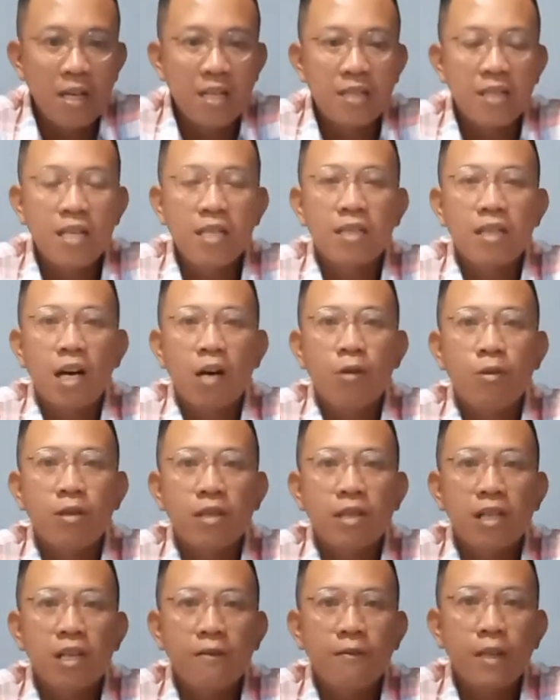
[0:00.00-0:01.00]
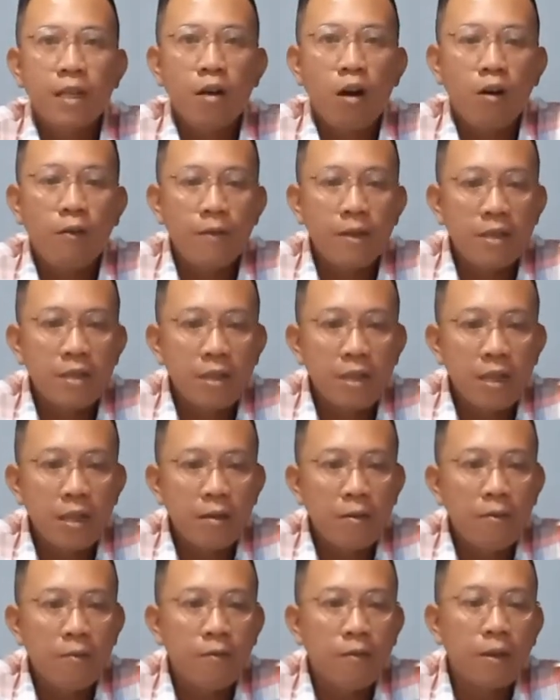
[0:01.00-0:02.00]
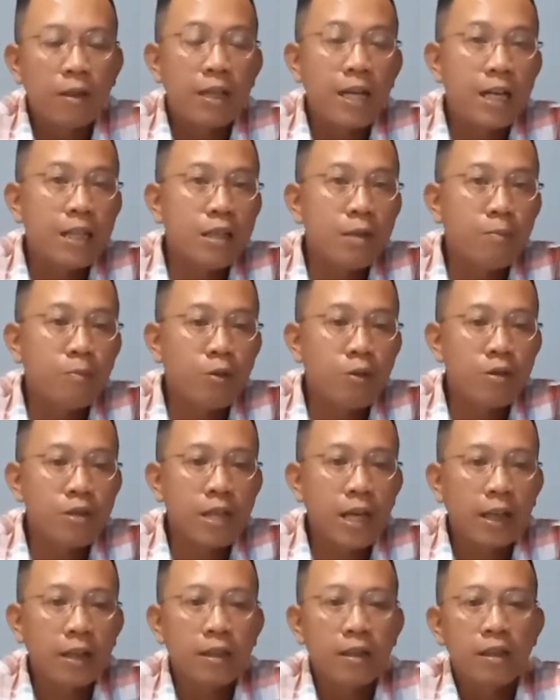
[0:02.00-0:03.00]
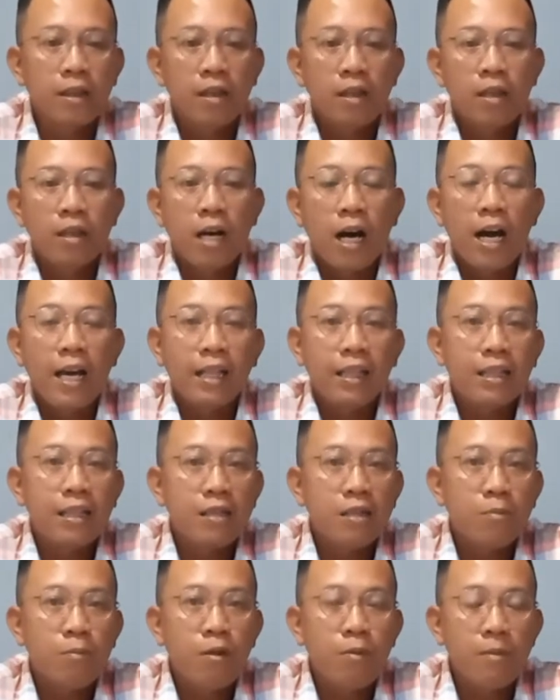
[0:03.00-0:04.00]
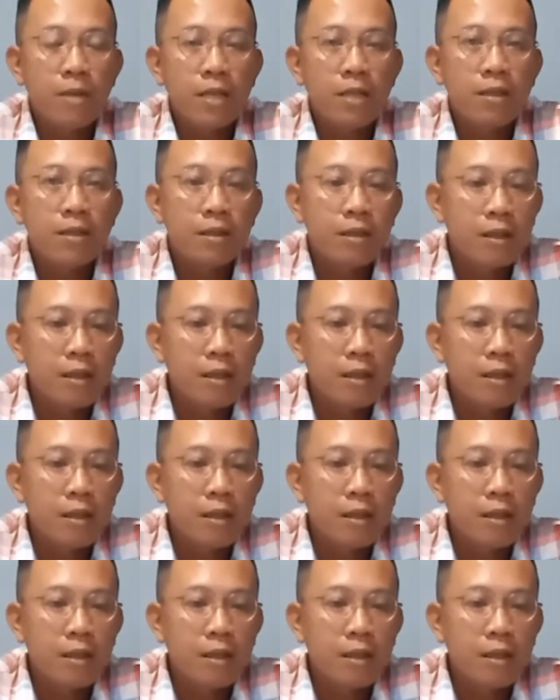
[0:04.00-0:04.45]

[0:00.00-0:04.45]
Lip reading: Since I was living overseas for another project at this moment,